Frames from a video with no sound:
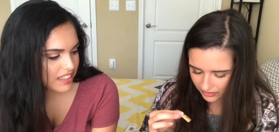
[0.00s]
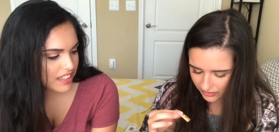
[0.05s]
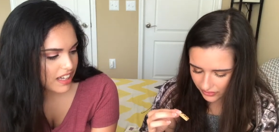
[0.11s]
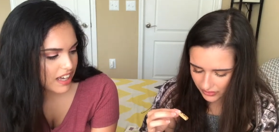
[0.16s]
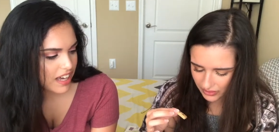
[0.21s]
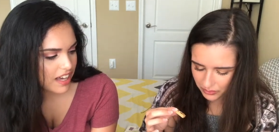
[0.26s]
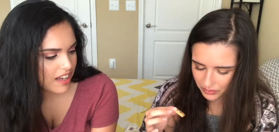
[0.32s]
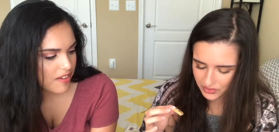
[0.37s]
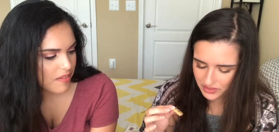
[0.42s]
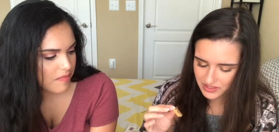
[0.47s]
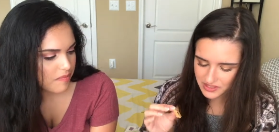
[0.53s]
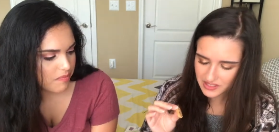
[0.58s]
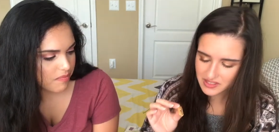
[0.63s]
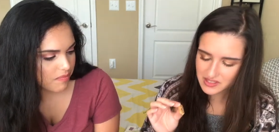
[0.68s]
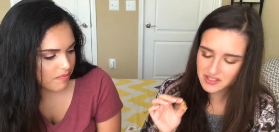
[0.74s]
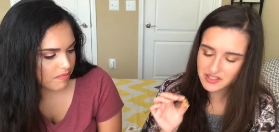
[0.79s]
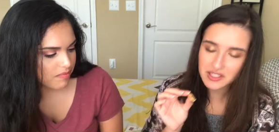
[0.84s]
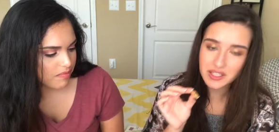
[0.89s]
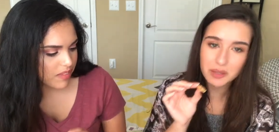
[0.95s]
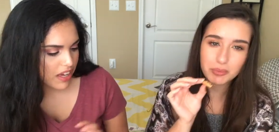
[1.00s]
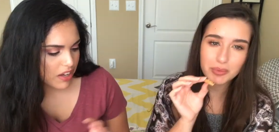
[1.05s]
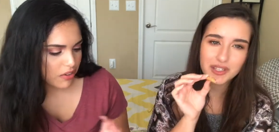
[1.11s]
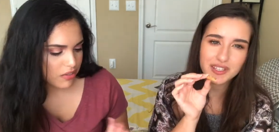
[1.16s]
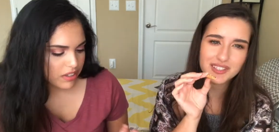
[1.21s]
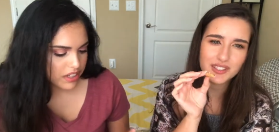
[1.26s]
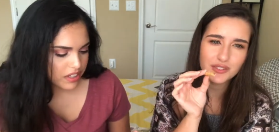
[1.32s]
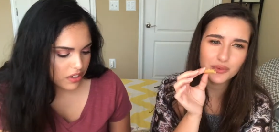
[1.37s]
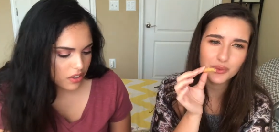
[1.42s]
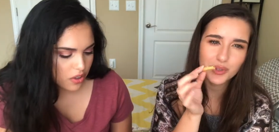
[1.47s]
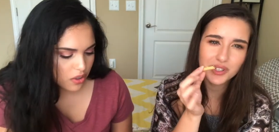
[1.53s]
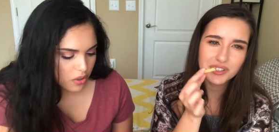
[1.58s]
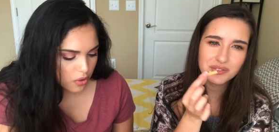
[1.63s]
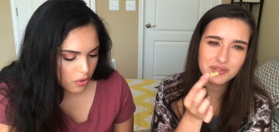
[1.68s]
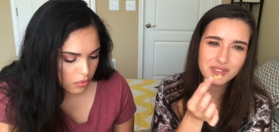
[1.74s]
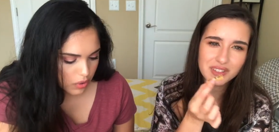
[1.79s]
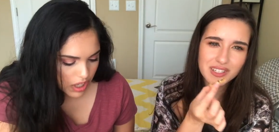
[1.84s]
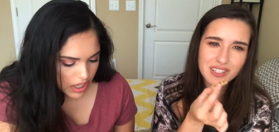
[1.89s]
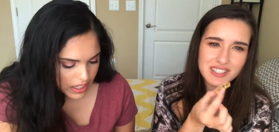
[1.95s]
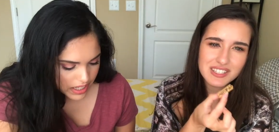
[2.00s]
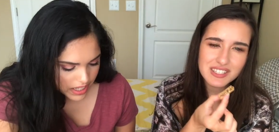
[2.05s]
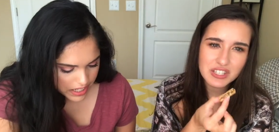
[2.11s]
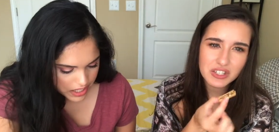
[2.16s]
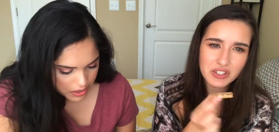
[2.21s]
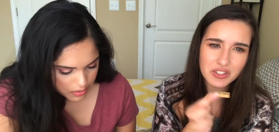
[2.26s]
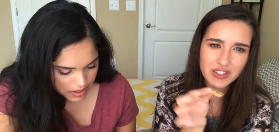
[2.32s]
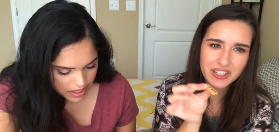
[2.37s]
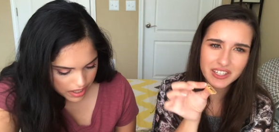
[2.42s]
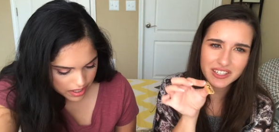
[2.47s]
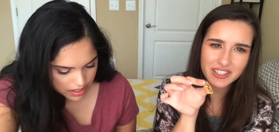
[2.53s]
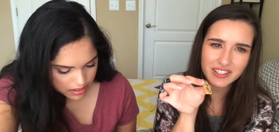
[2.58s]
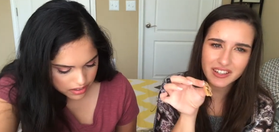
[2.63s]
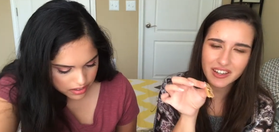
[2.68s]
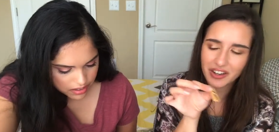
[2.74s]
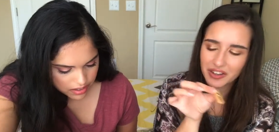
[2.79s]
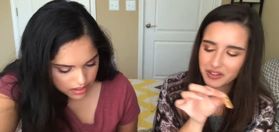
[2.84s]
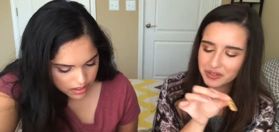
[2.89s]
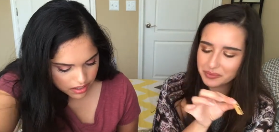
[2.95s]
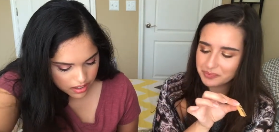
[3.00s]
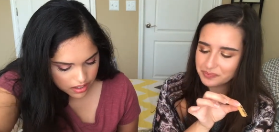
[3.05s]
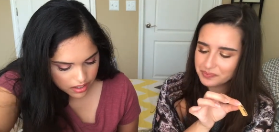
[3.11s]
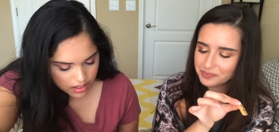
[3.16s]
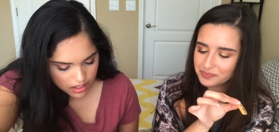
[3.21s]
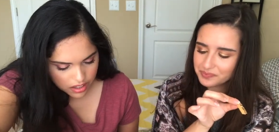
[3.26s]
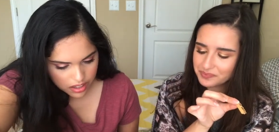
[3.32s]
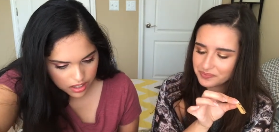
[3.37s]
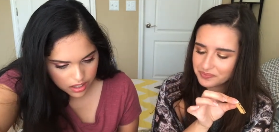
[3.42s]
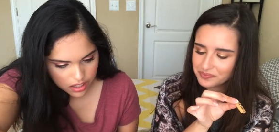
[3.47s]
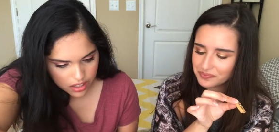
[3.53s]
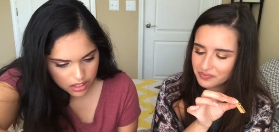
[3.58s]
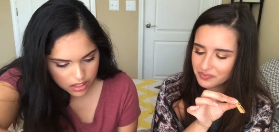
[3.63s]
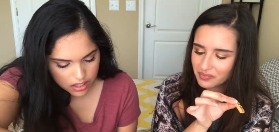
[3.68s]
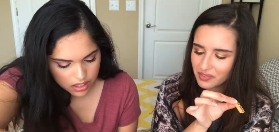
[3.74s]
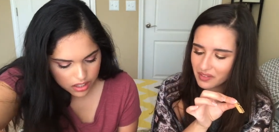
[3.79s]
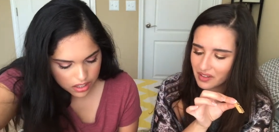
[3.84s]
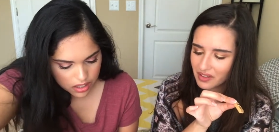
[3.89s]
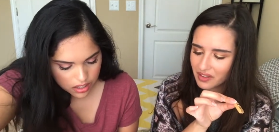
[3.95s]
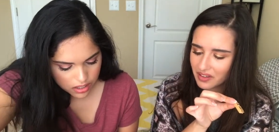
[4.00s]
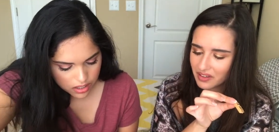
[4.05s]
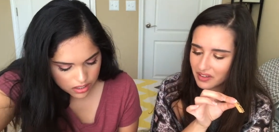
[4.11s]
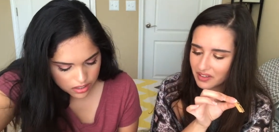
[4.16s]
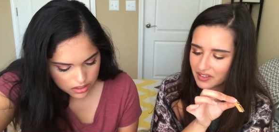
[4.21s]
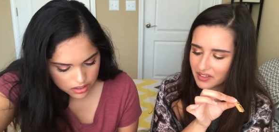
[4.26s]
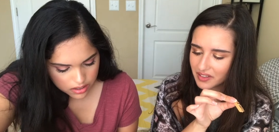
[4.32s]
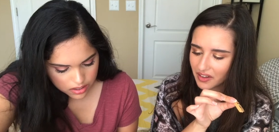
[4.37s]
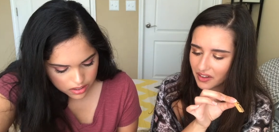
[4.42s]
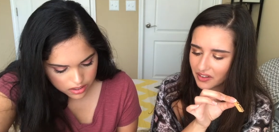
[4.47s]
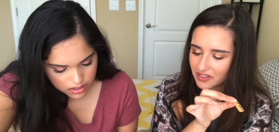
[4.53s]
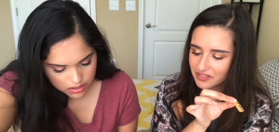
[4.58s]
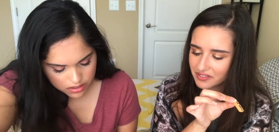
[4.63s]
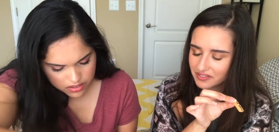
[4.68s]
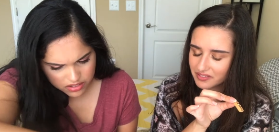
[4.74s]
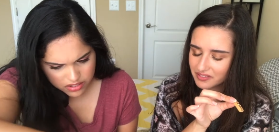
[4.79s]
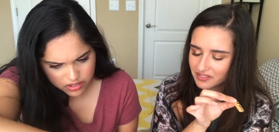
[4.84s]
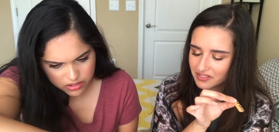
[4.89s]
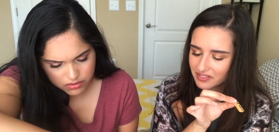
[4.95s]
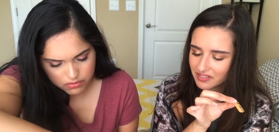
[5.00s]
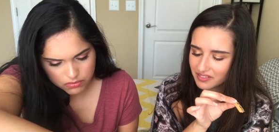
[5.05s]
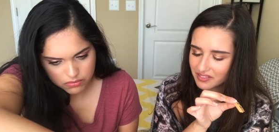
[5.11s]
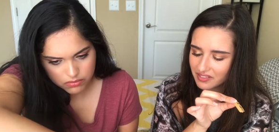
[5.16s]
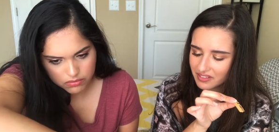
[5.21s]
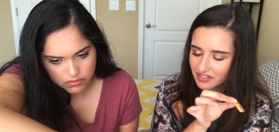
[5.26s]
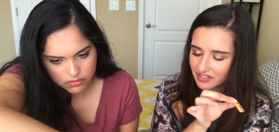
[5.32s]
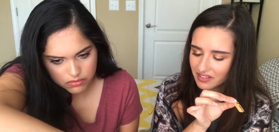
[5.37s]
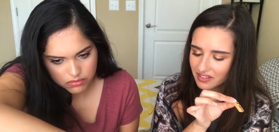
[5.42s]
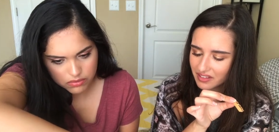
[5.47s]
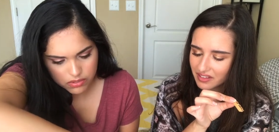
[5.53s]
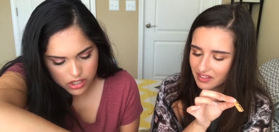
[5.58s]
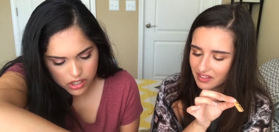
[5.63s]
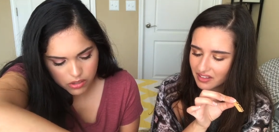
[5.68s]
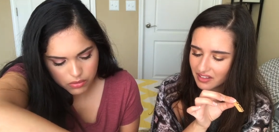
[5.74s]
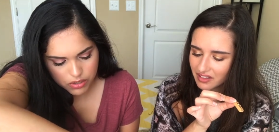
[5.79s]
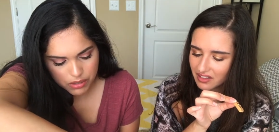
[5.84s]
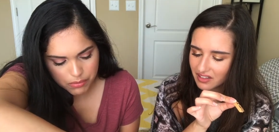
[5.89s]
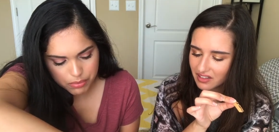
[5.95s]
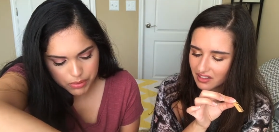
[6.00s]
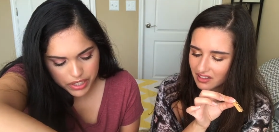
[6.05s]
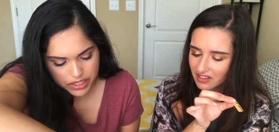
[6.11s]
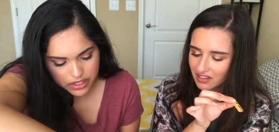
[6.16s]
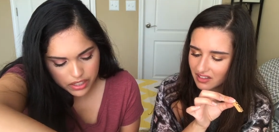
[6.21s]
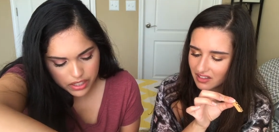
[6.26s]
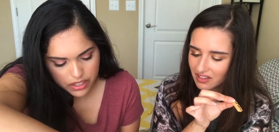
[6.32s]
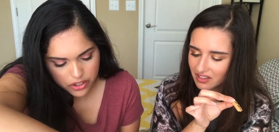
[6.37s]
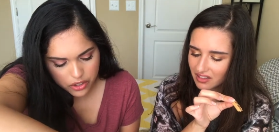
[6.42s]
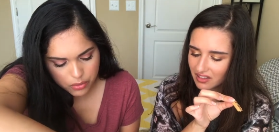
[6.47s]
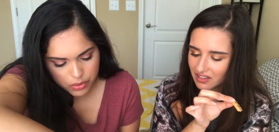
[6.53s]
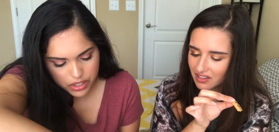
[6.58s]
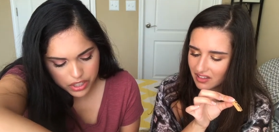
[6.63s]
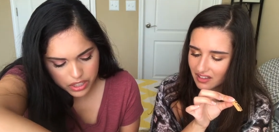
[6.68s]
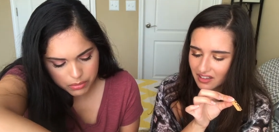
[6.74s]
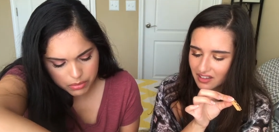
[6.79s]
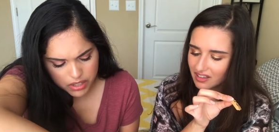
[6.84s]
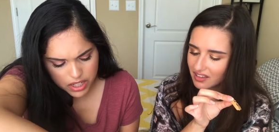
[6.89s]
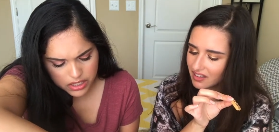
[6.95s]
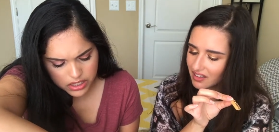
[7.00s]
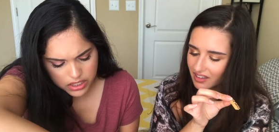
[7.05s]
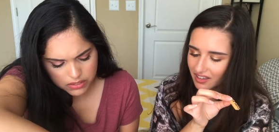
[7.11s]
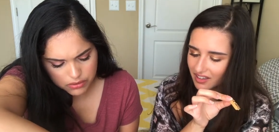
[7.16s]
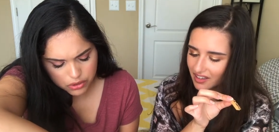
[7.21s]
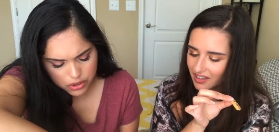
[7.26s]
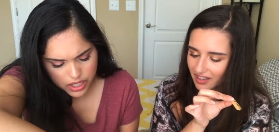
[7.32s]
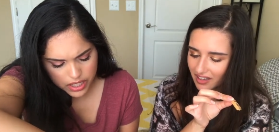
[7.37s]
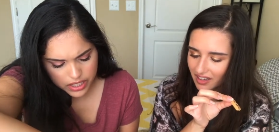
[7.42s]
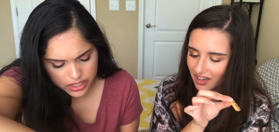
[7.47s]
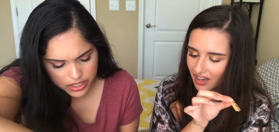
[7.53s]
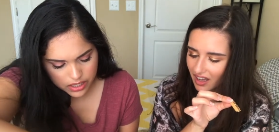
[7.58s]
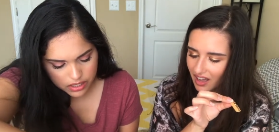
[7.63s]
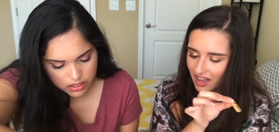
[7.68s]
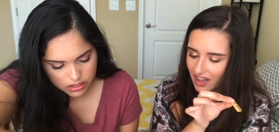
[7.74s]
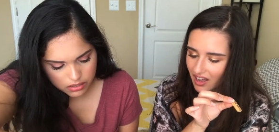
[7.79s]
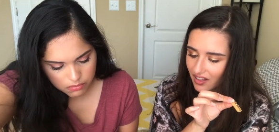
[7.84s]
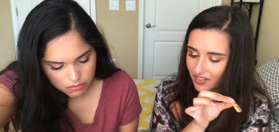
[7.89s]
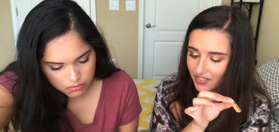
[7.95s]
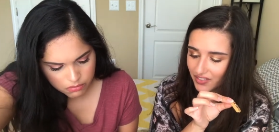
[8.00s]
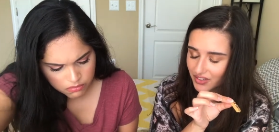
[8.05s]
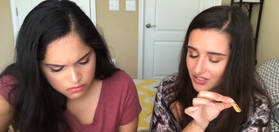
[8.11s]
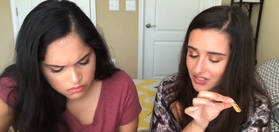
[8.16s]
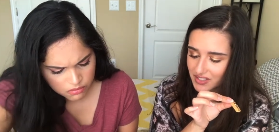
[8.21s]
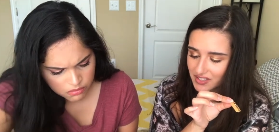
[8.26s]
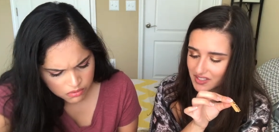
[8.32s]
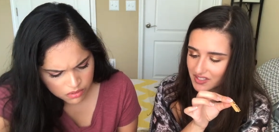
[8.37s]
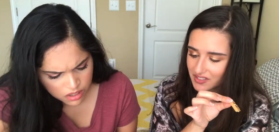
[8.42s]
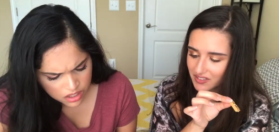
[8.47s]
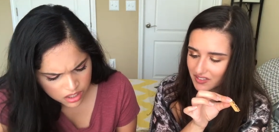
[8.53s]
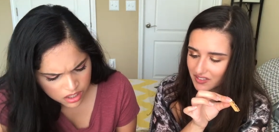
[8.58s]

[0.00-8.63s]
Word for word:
Speaker 1: Okay, well this is like I I don't need a whole rod anyway. Like, um, yeah,
Speaker 2: gonna break another one in the process of trying to get,
Speaker 1: there is,